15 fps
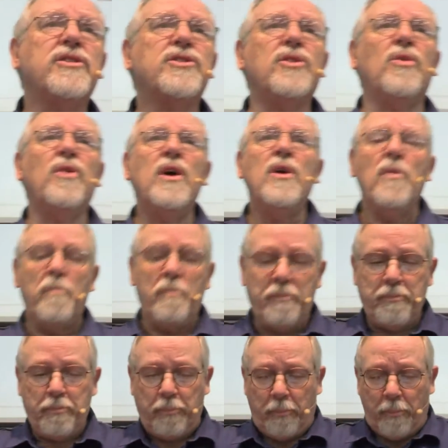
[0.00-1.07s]
So
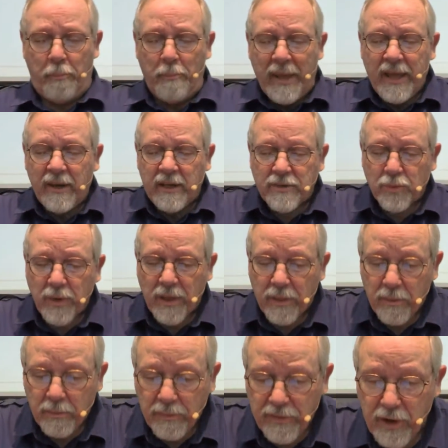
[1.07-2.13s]
men, is with,
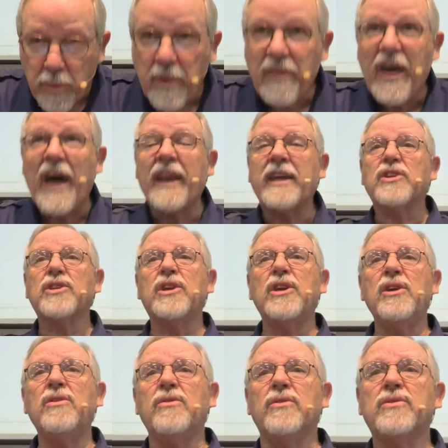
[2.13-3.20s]
they're without
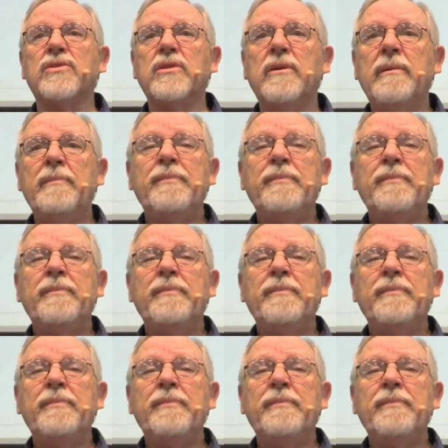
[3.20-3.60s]
excuse.